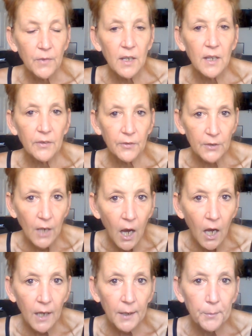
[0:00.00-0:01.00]
And it's
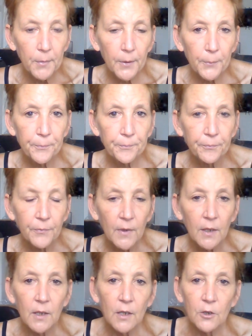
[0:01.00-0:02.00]
time
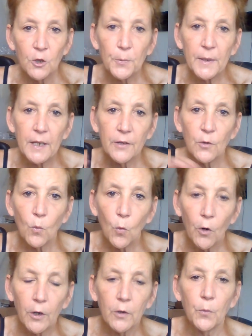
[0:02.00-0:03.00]
to begin to
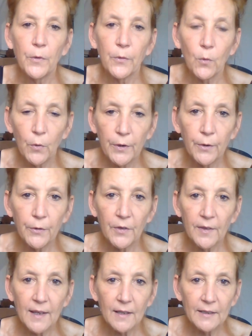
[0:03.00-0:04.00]
work with oils
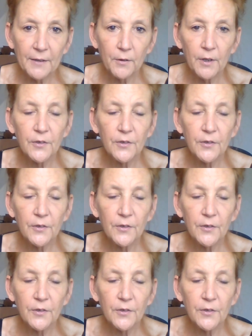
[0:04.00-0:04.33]
at that level.